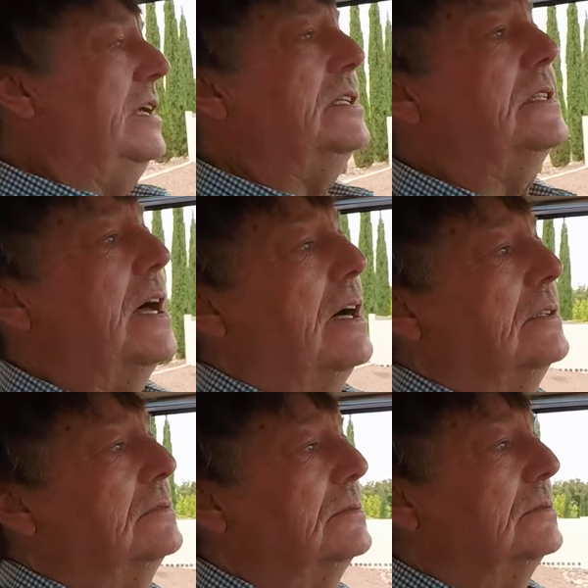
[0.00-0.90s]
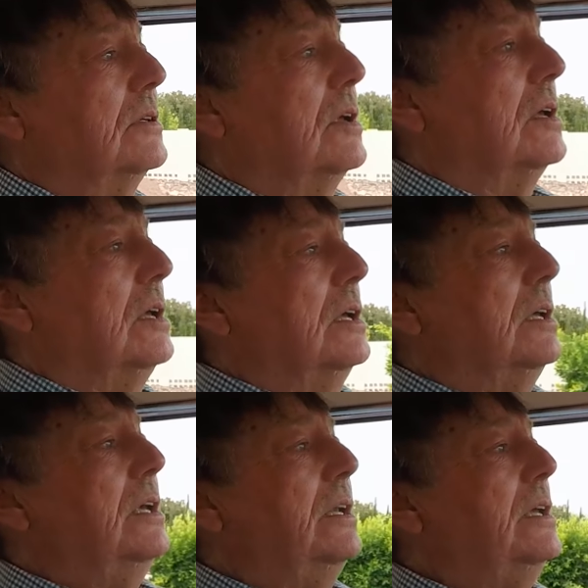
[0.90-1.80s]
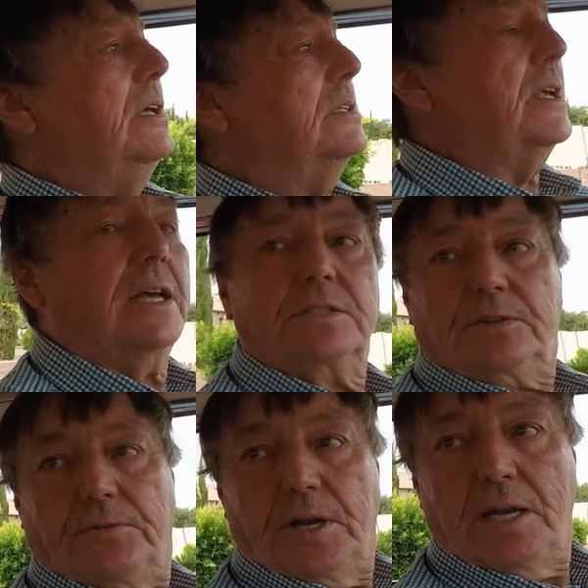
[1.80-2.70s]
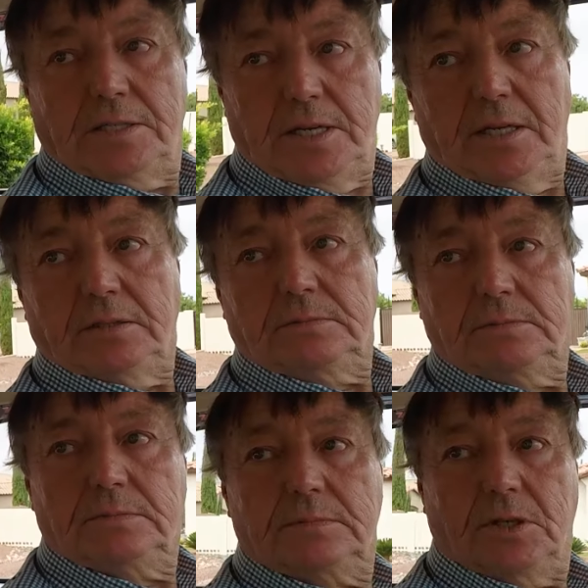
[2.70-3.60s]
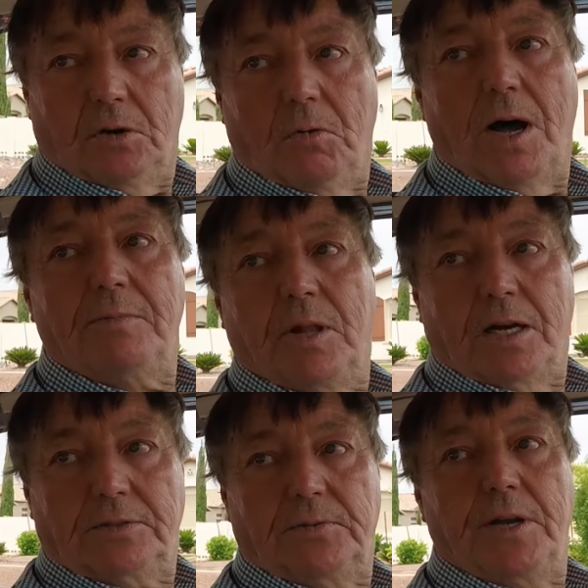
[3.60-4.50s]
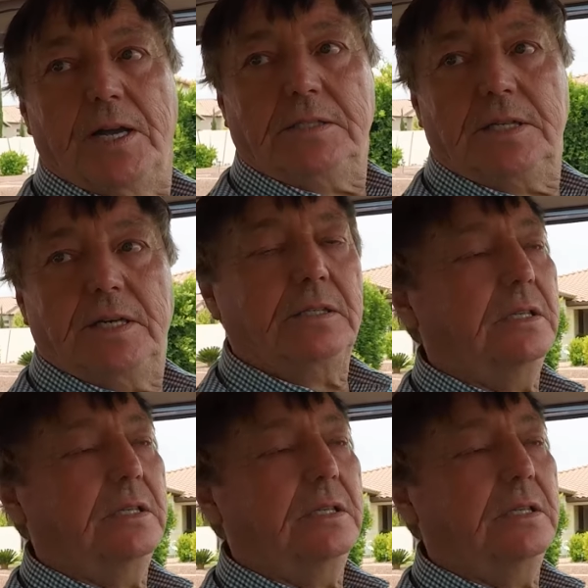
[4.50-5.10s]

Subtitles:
is it has a 318. The old Y block 318.